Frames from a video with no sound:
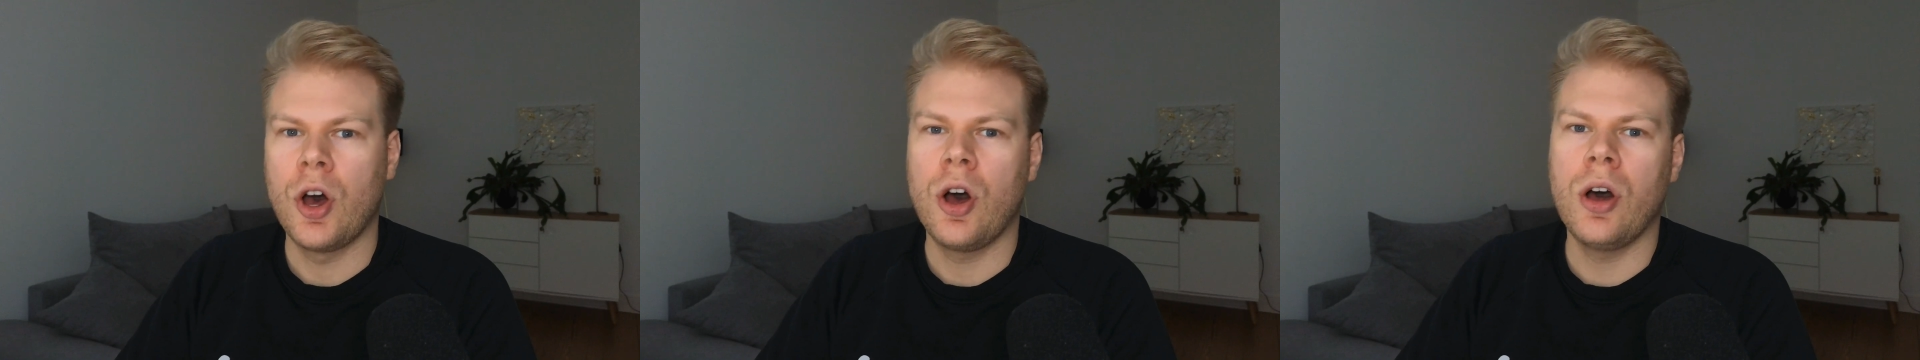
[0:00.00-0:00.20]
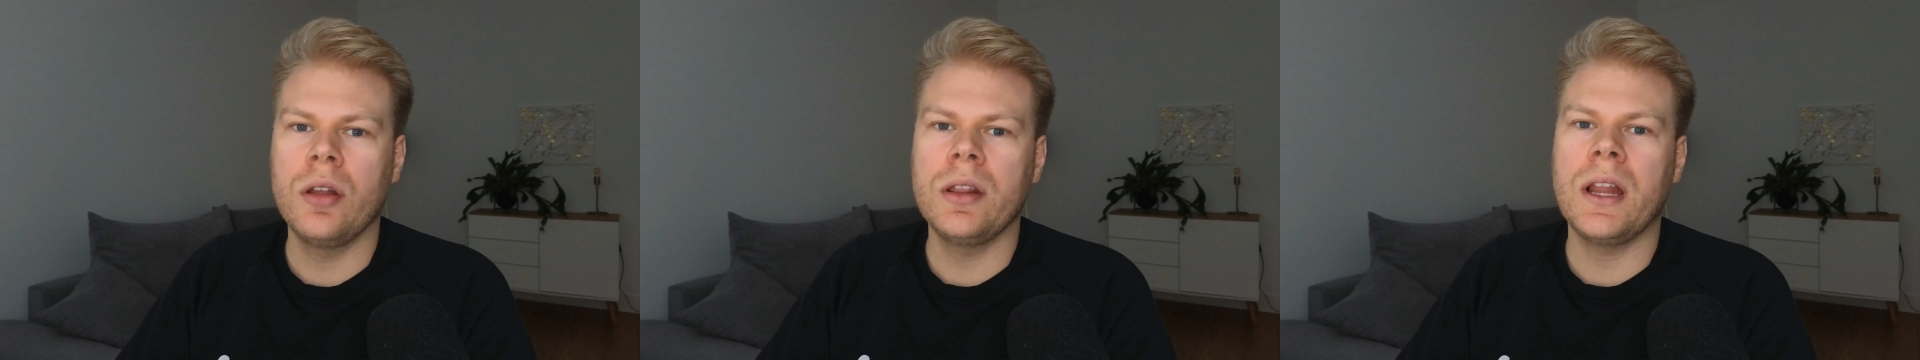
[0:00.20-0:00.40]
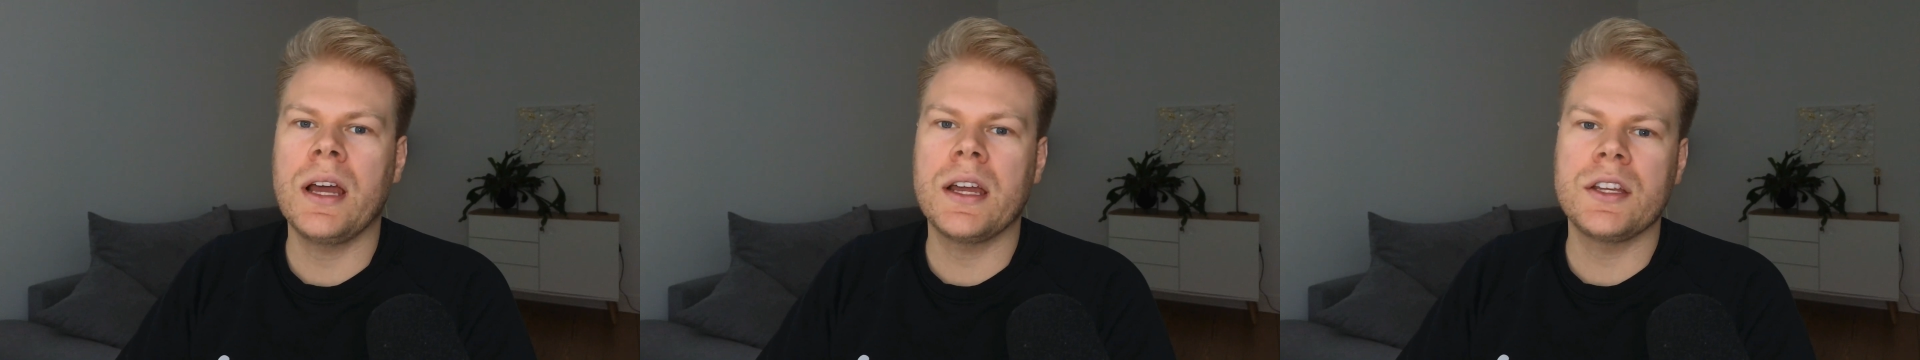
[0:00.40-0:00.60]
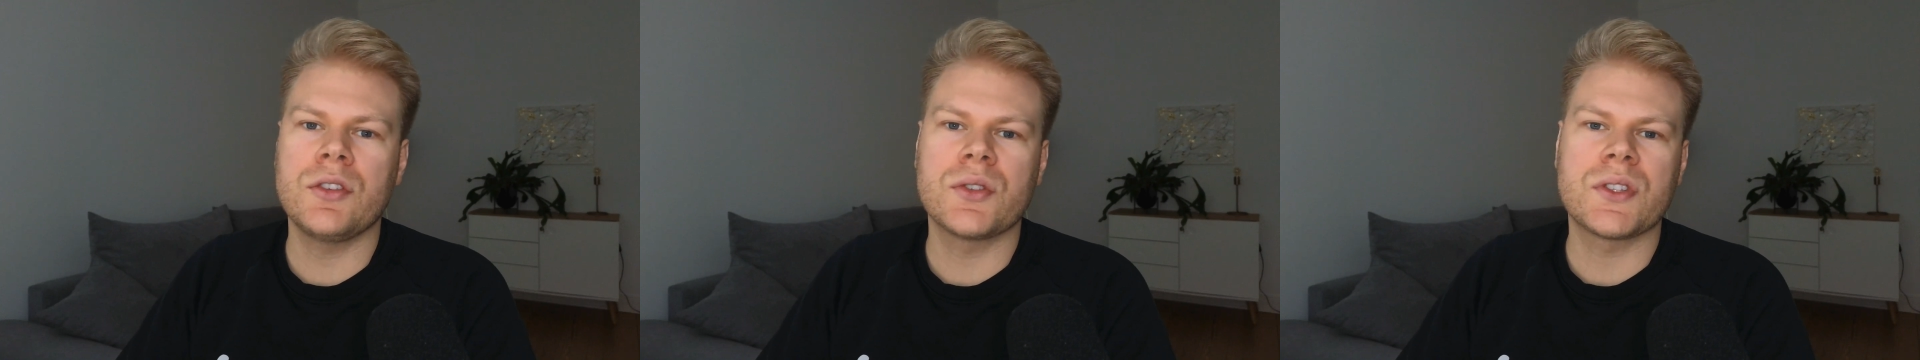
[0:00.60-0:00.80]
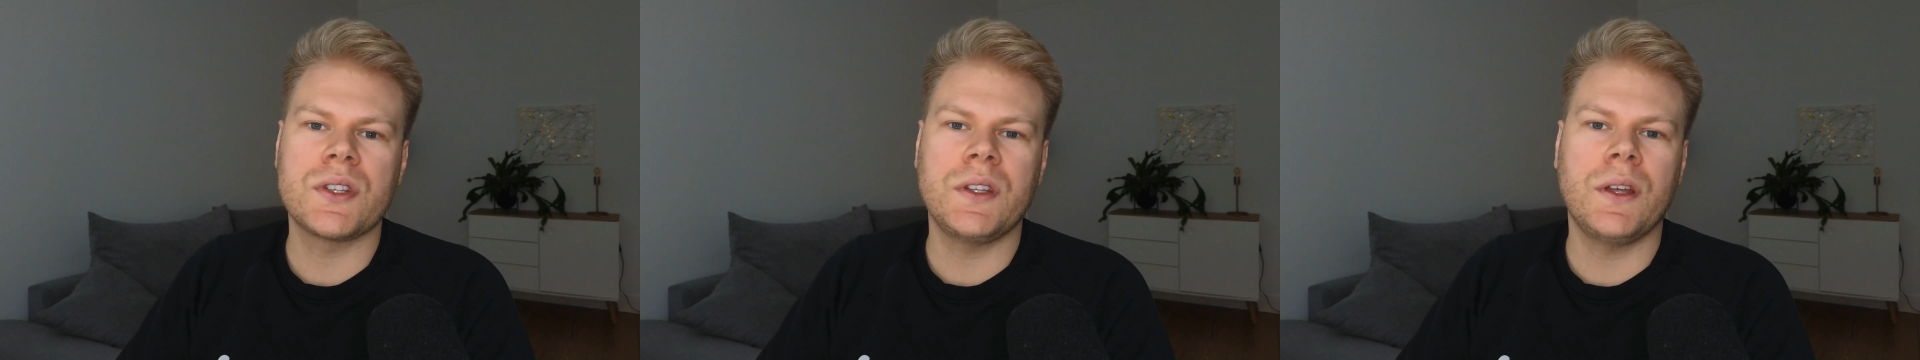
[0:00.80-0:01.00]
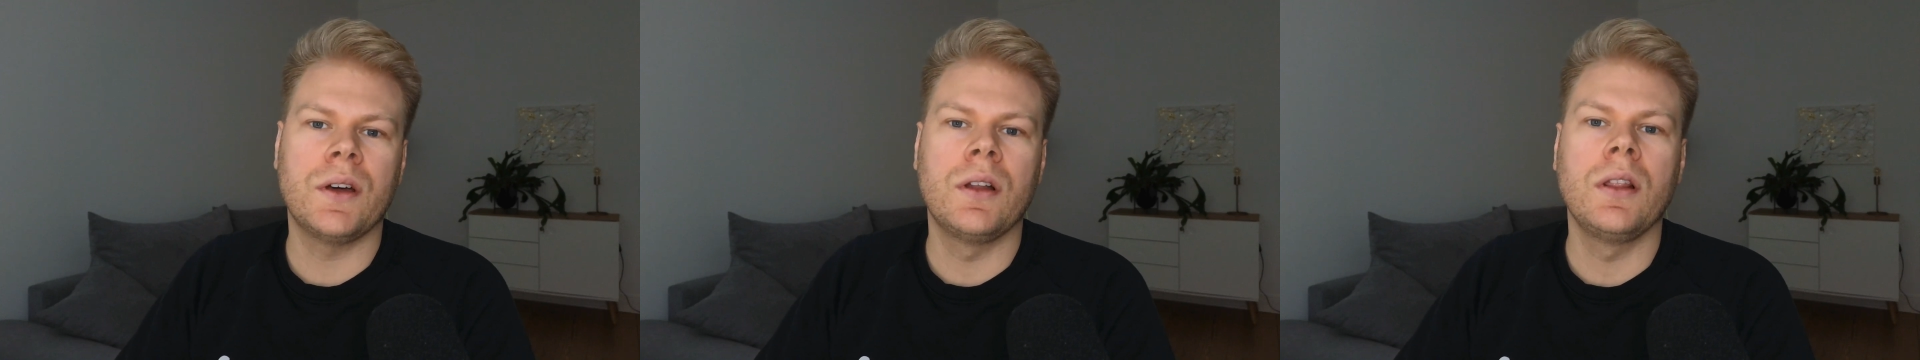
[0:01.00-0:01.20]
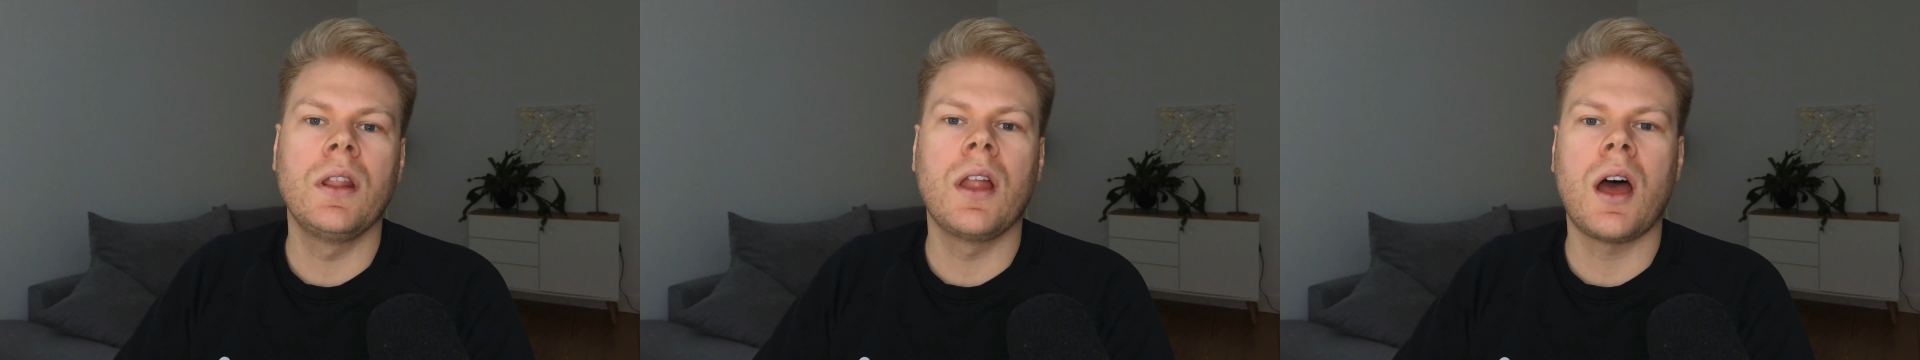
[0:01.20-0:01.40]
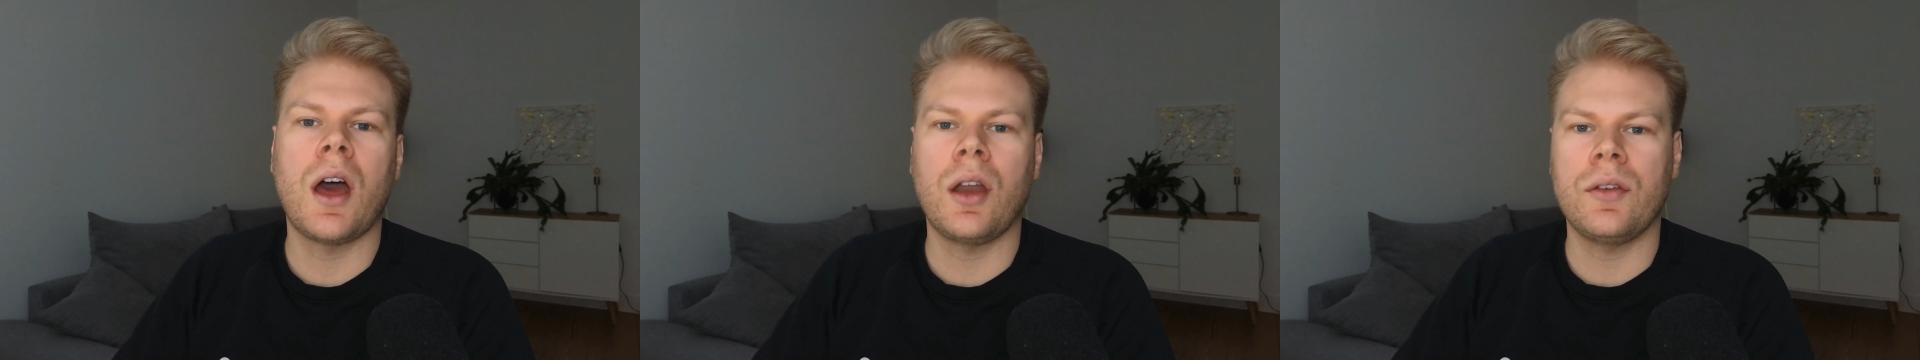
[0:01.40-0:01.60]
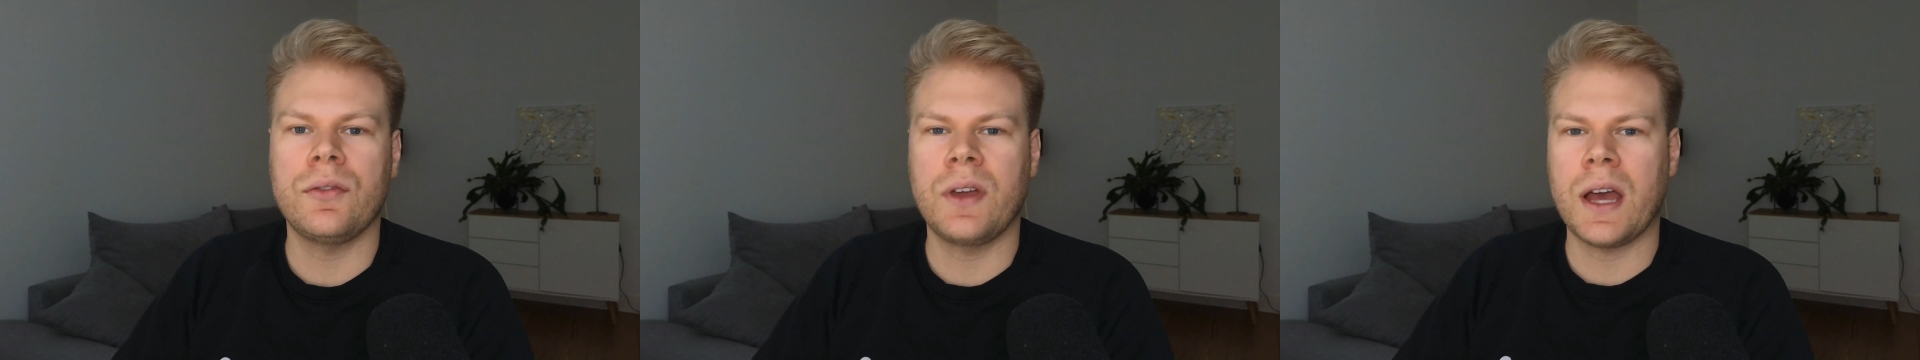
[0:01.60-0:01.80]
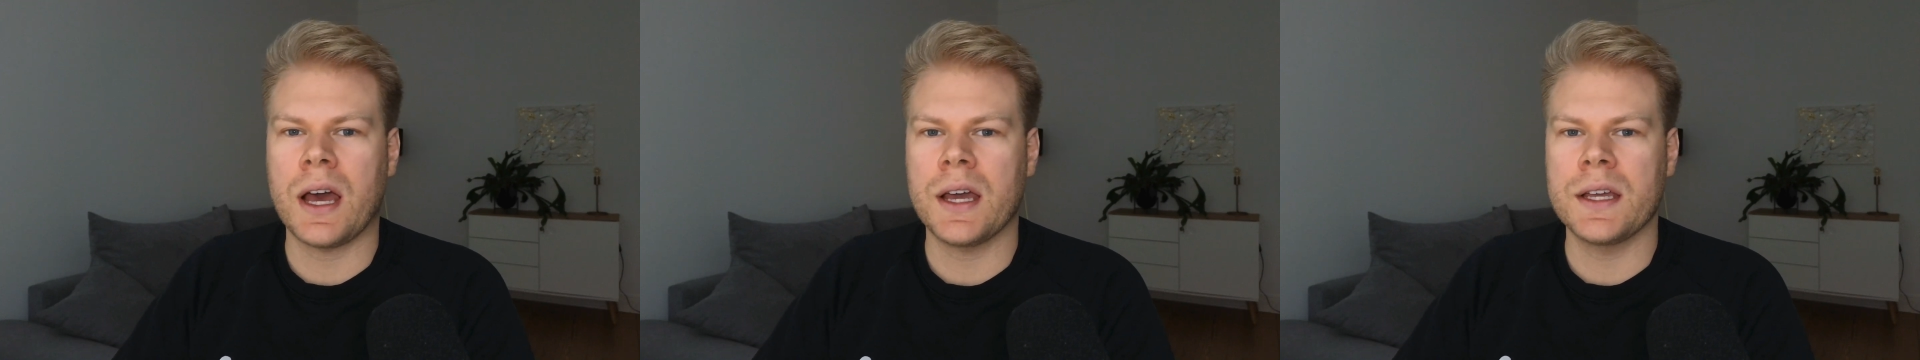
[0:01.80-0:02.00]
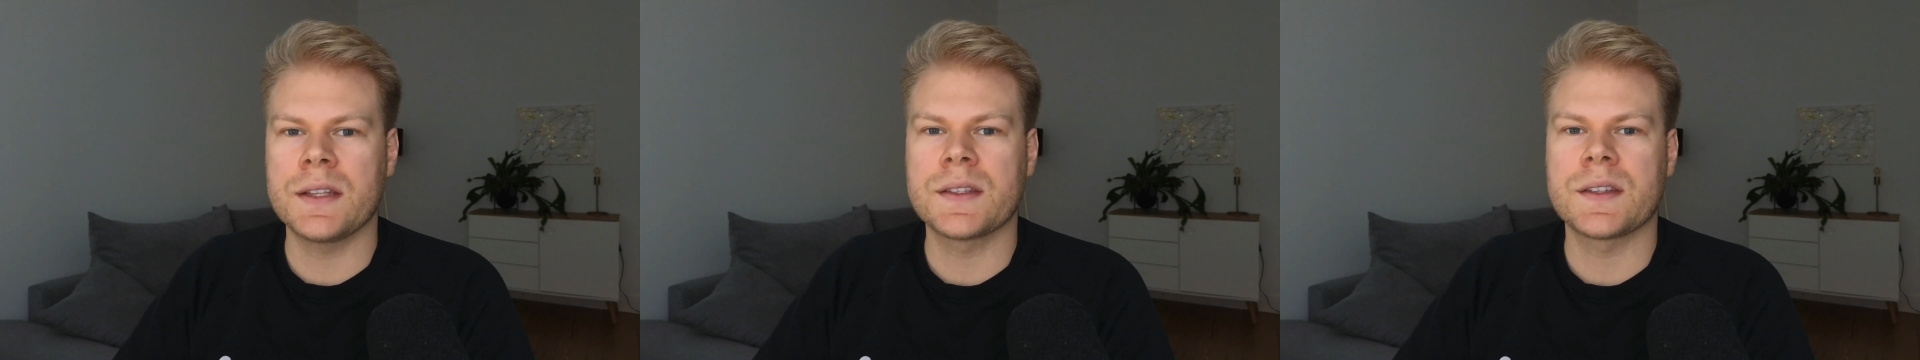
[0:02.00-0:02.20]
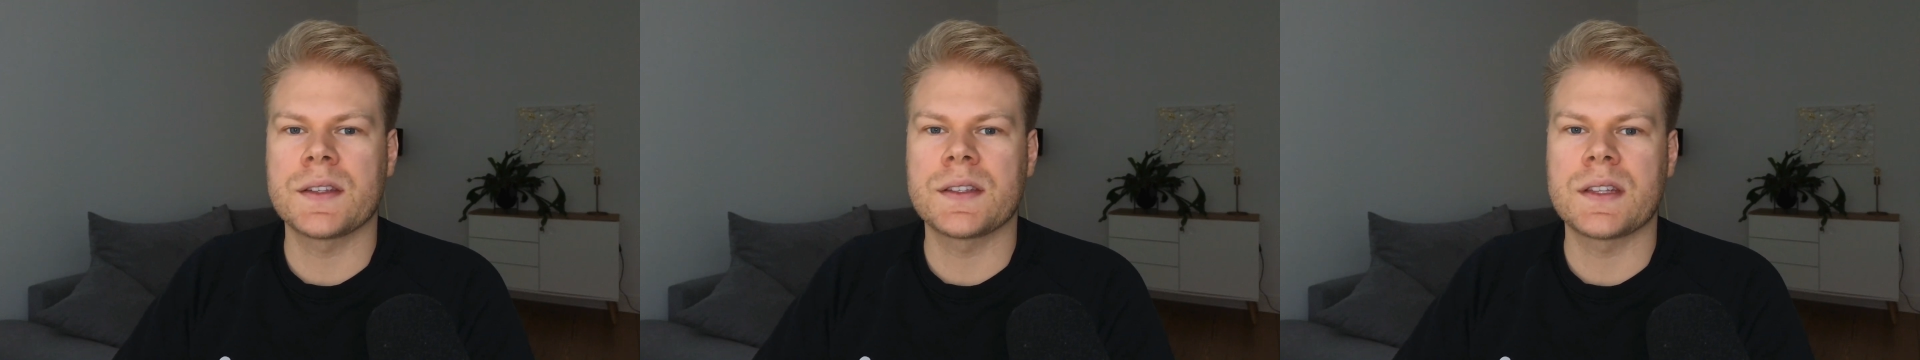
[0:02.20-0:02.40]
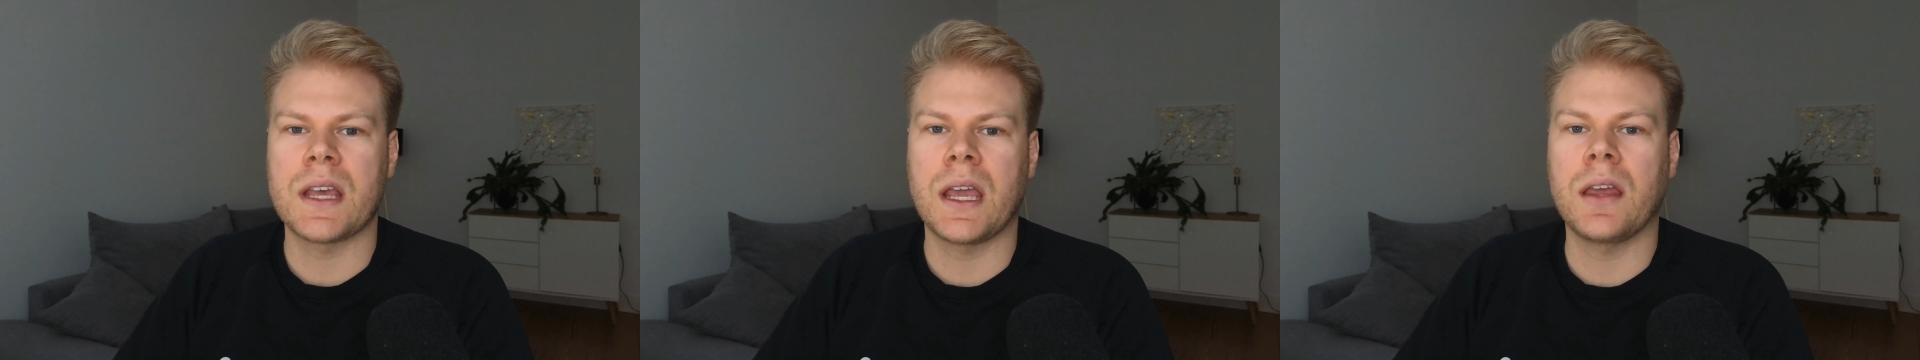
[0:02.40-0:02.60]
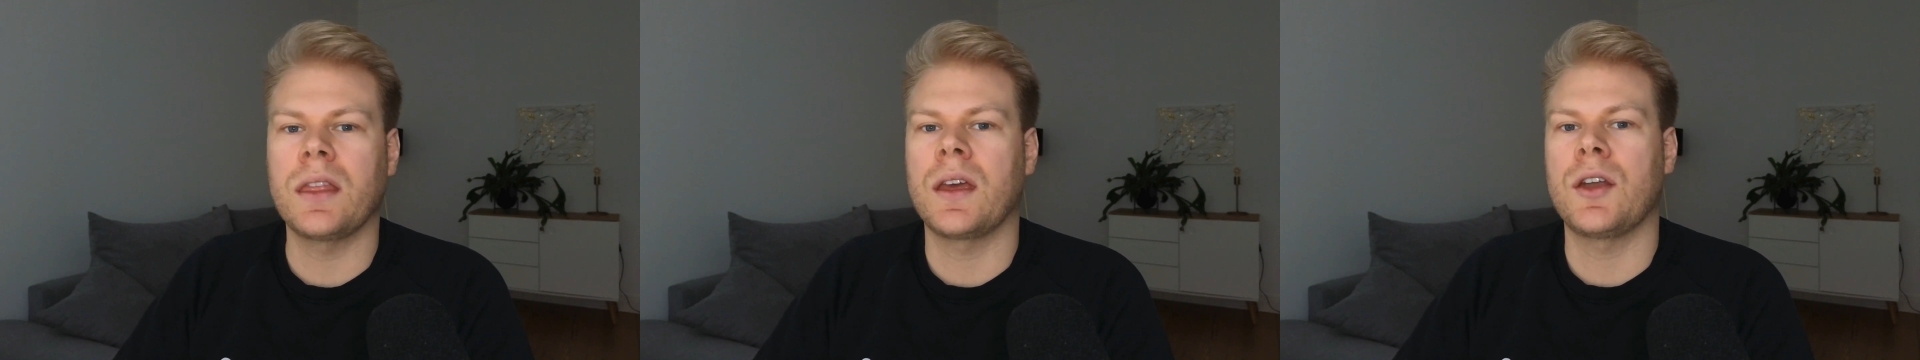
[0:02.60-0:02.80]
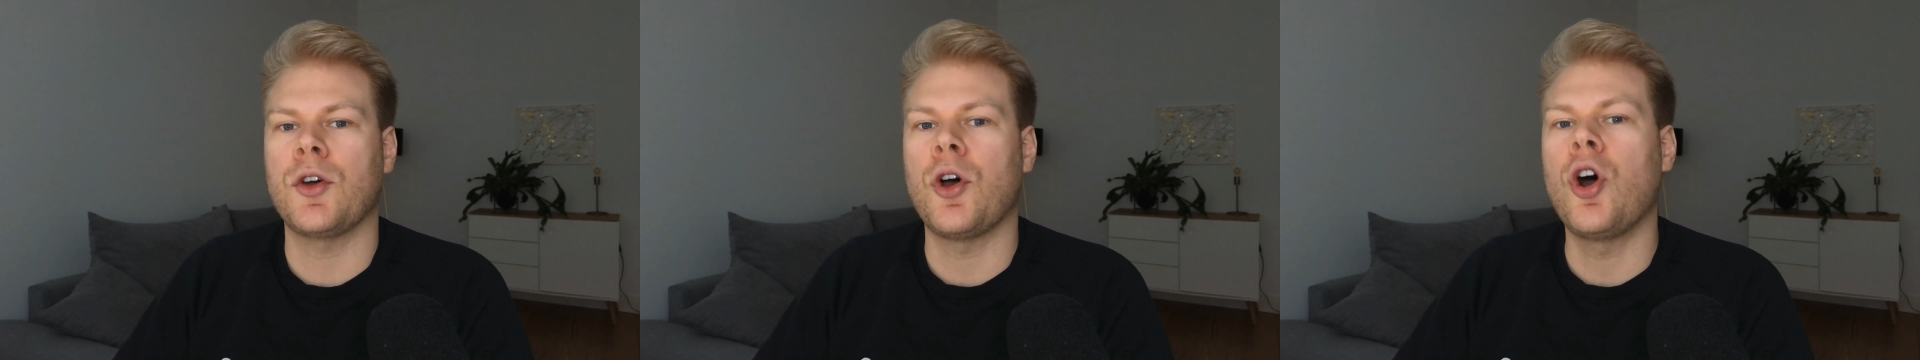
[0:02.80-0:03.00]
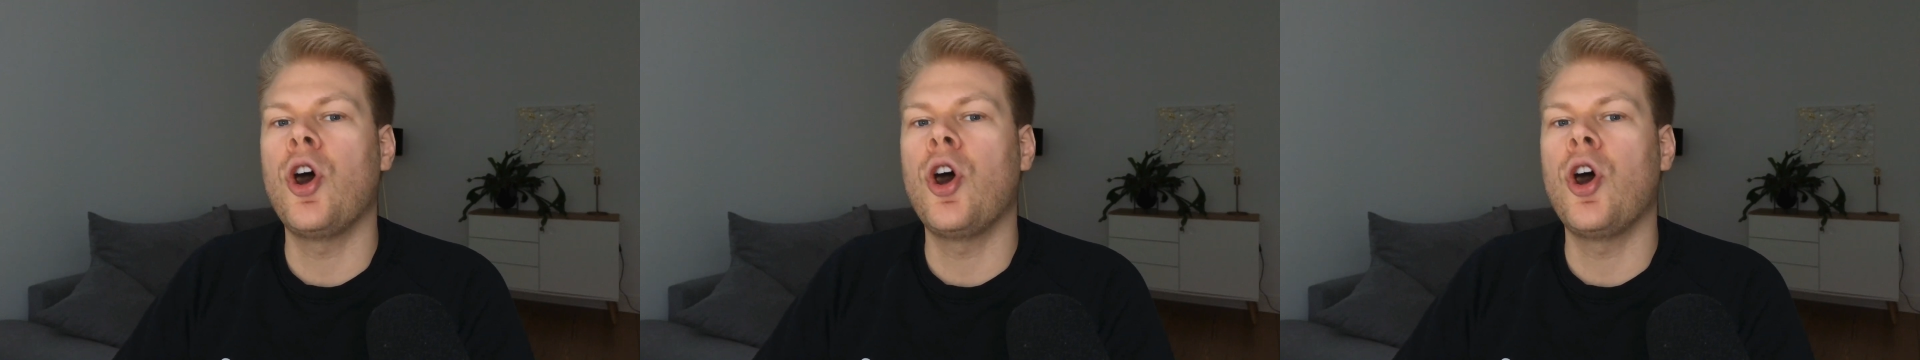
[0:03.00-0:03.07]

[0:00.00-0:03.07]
Online you see a lot of guides saying that